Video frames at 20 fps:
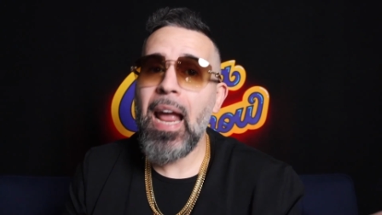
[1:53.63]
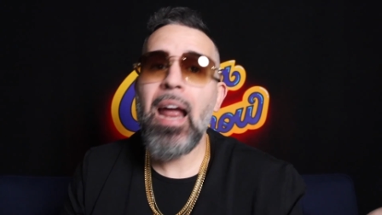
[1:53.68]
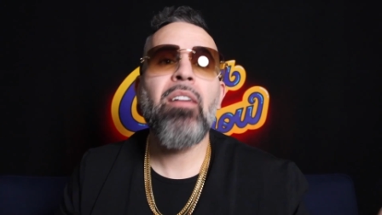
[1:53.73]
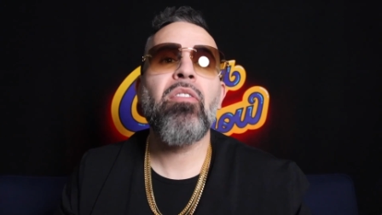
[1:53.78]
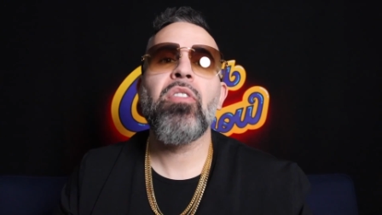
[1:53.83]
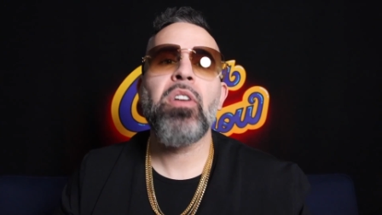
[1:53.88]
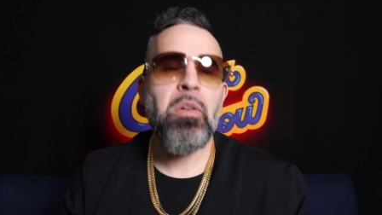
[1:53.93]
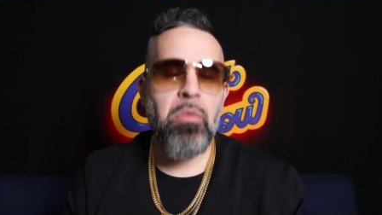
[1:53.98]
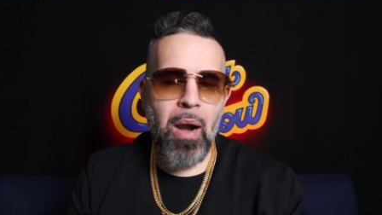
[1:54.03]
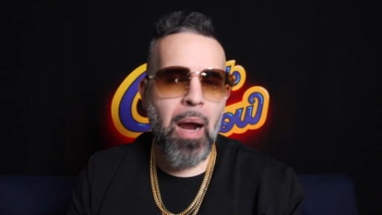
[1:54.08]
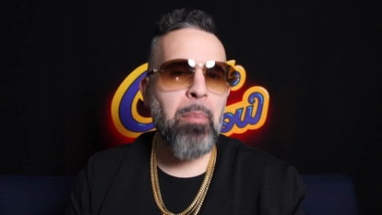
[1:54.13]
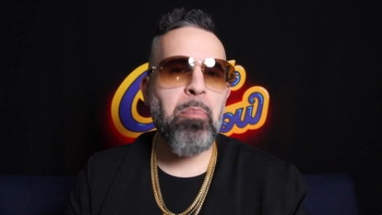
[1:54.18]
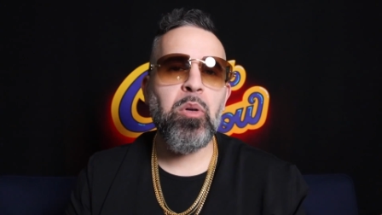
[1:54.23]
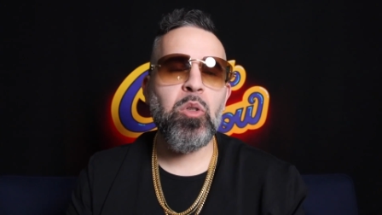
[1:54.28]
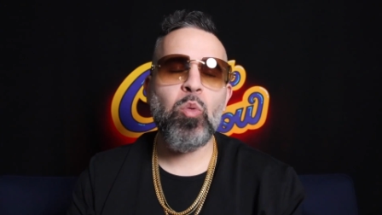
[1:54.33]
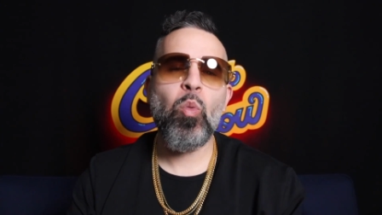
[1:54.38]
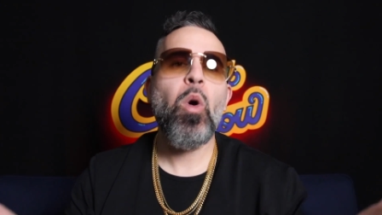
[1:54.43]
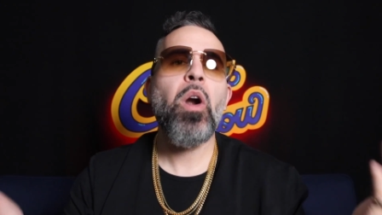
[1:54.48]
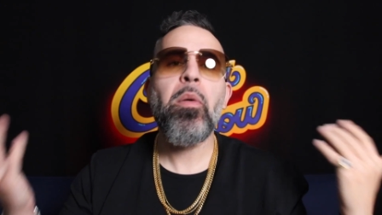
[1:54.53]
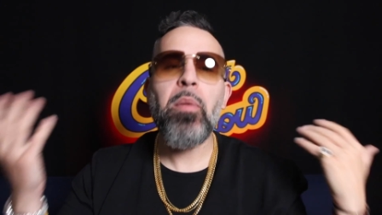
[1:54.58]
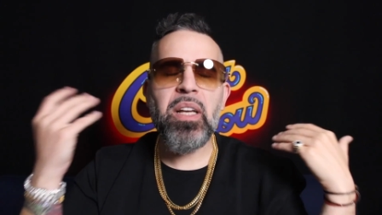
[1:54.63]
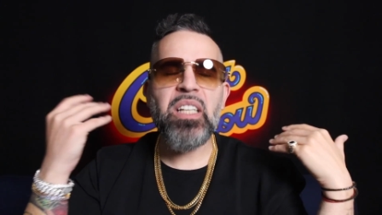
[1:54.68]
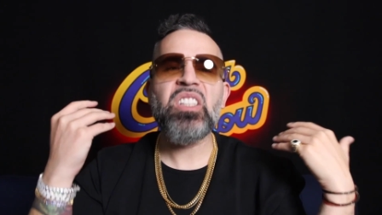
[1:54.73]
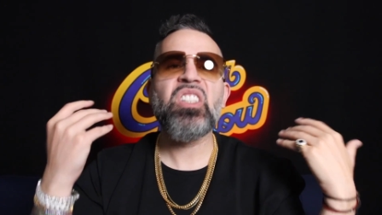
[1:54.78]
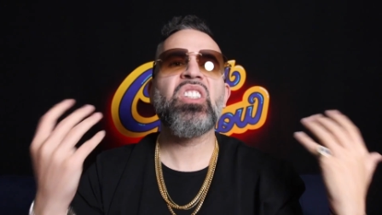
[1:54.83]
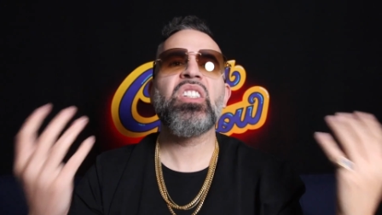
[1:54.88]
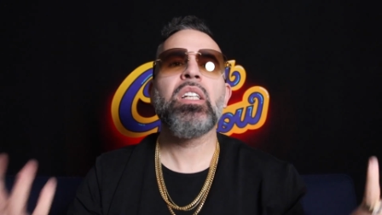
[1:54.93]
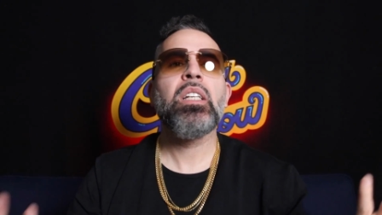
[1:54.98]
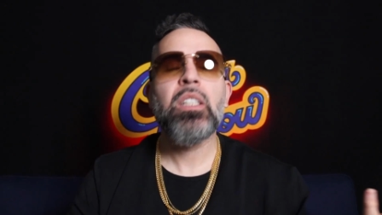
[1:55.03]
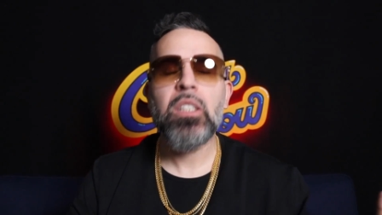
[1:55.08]
every rapper's wearing
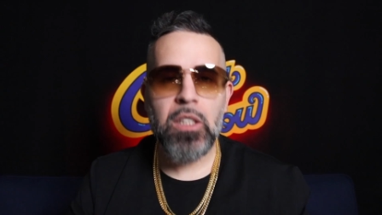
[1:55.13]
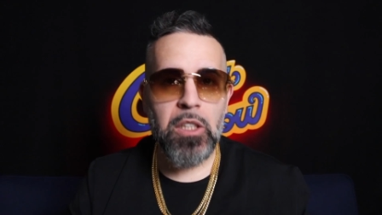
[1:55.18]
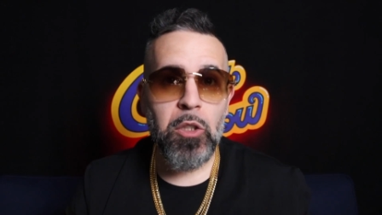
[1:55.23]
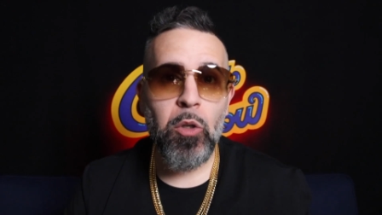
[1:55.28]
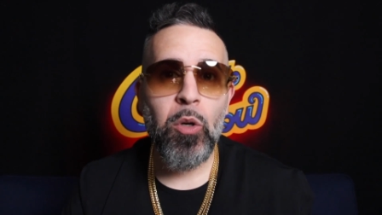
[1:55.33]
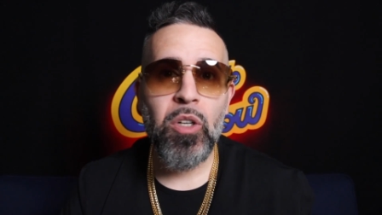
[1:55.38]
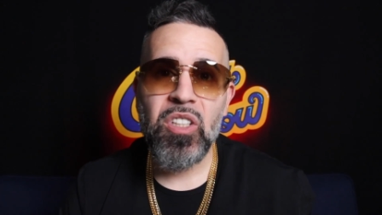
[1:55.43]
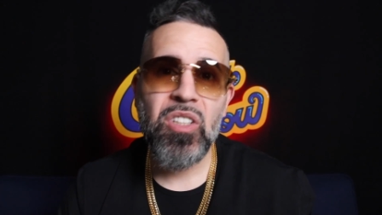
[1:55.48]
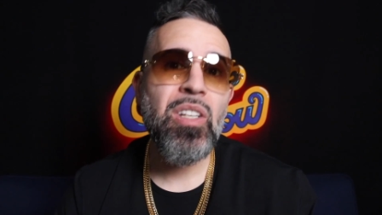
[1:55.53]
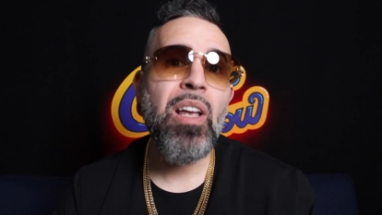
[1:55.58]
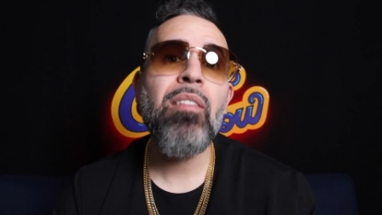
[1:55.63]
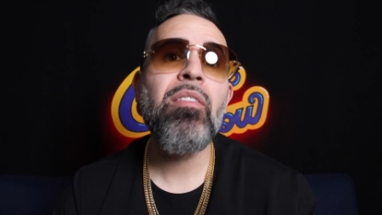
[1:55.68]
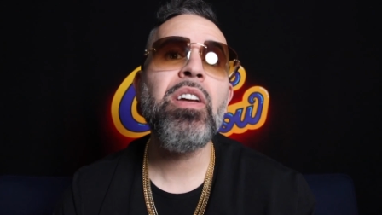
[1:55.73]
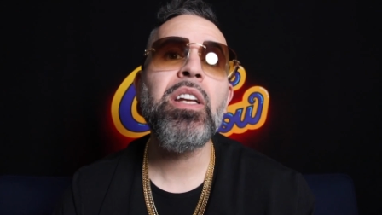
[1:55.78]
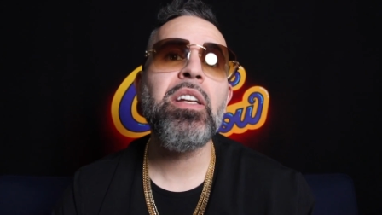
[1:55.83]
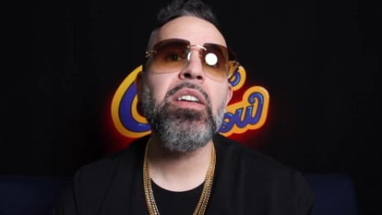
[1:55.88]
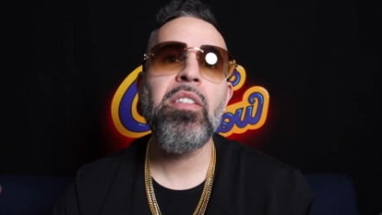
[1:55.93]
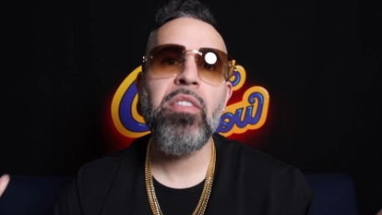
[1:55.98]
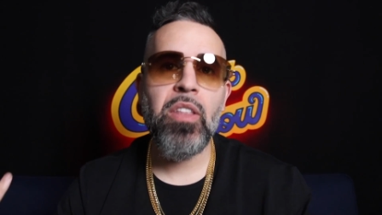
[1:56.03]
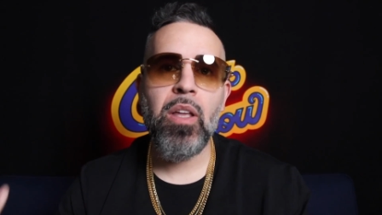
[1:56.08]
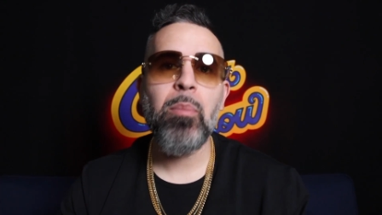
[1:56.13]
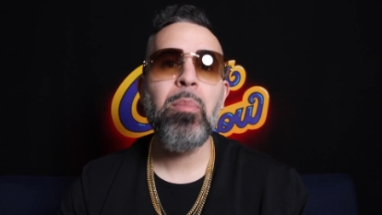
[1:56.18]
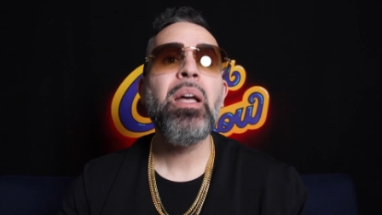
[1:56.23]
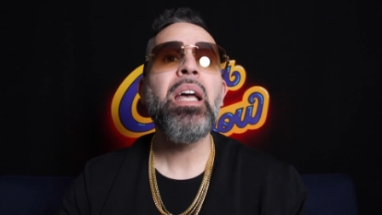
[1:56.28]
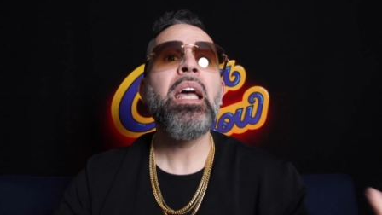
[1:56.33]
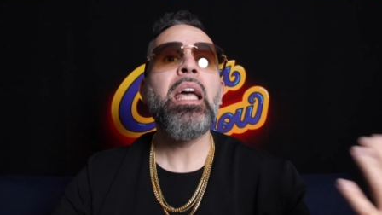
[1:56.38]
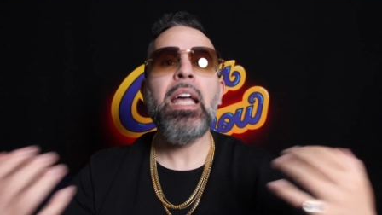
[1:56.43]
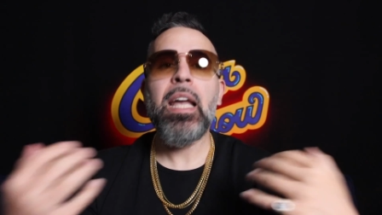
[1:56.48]
sixty or seventy of them,